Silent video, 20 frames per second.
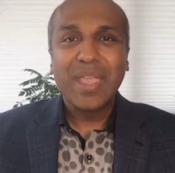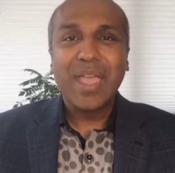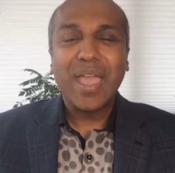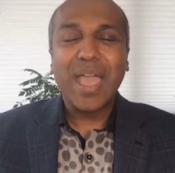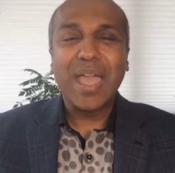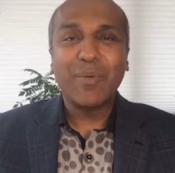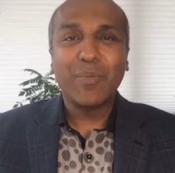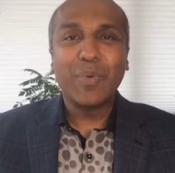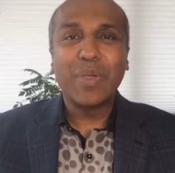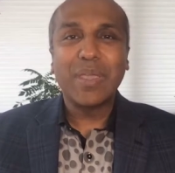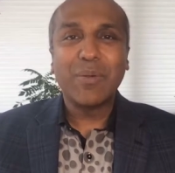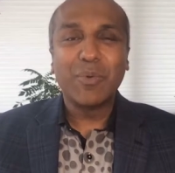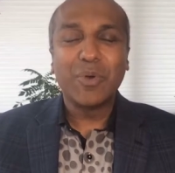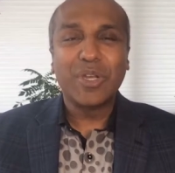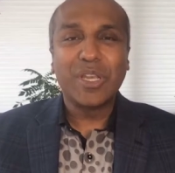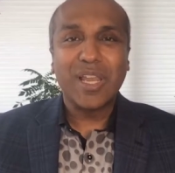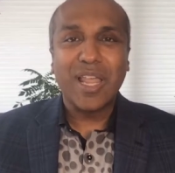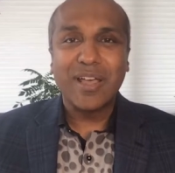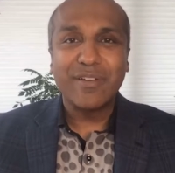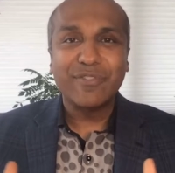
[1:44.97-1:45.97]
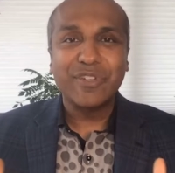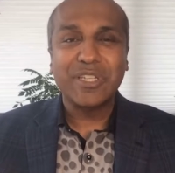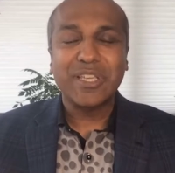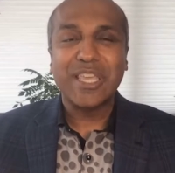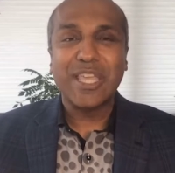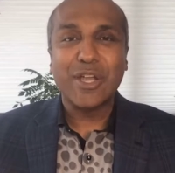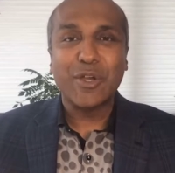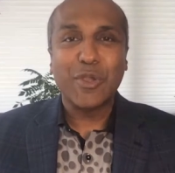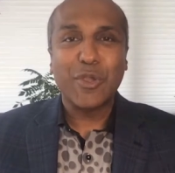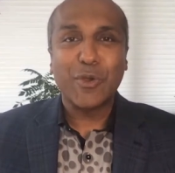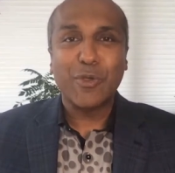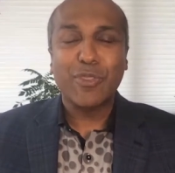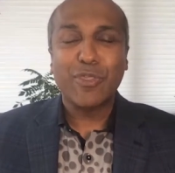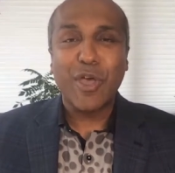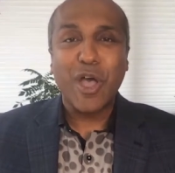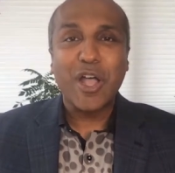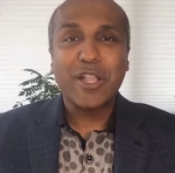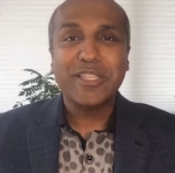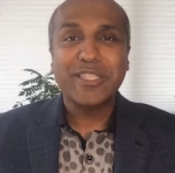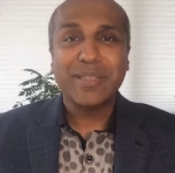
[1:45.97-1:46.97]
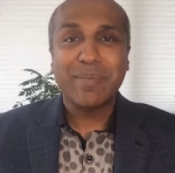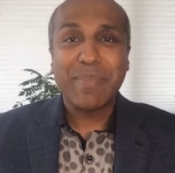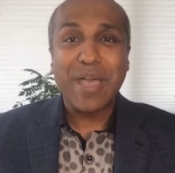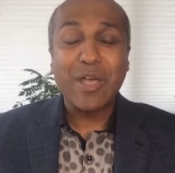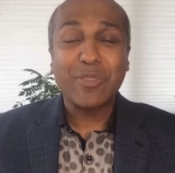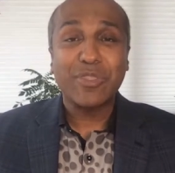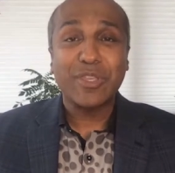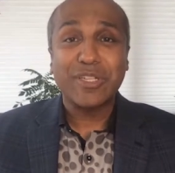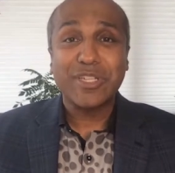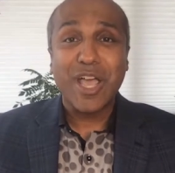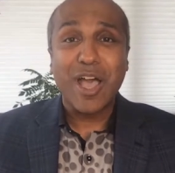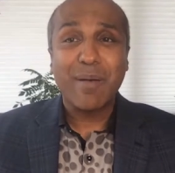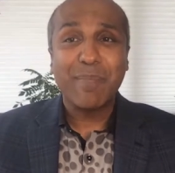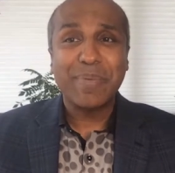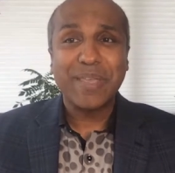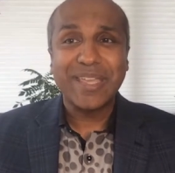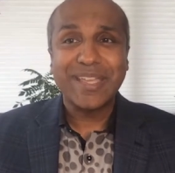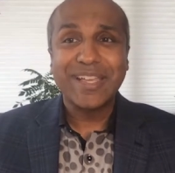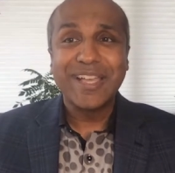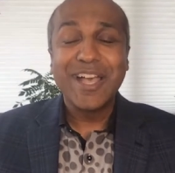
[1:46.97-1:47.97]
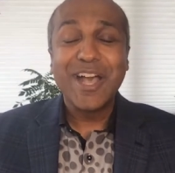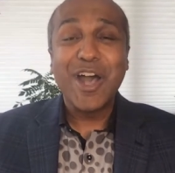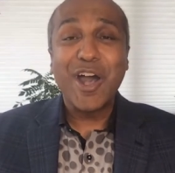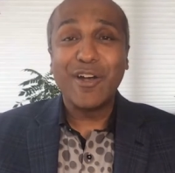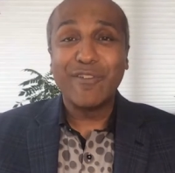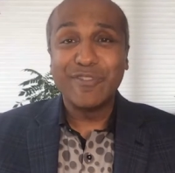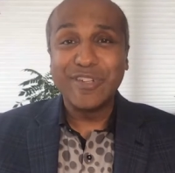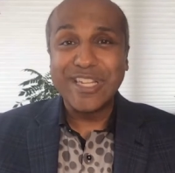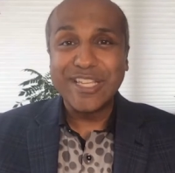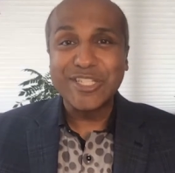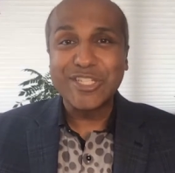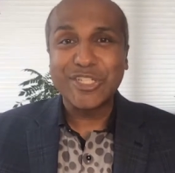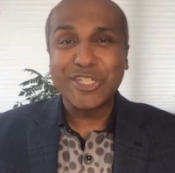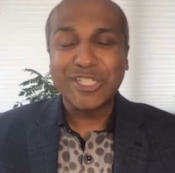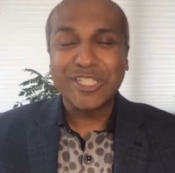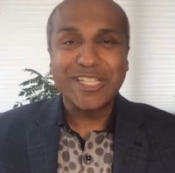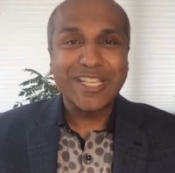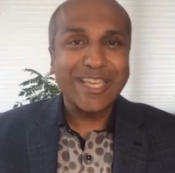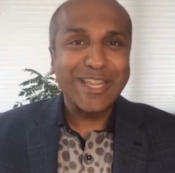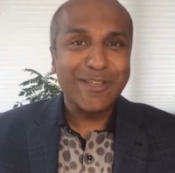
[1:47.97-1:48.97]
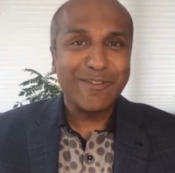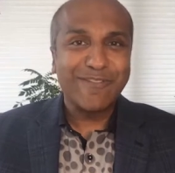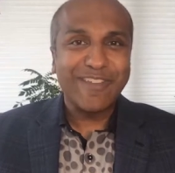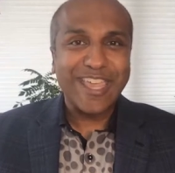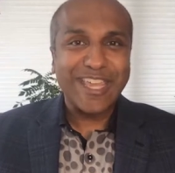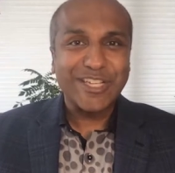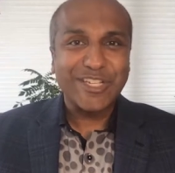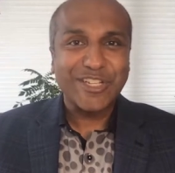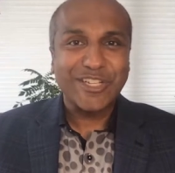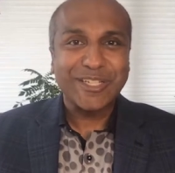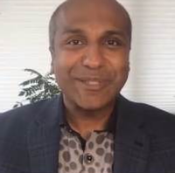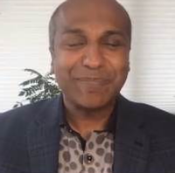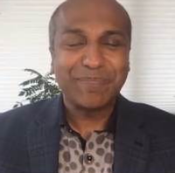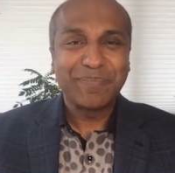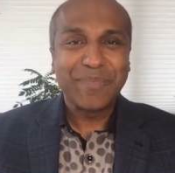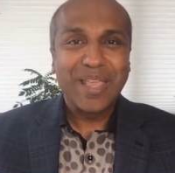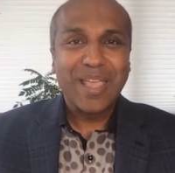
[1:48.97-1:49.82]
And we would love to hear your thoughts about the topic of digital innovation.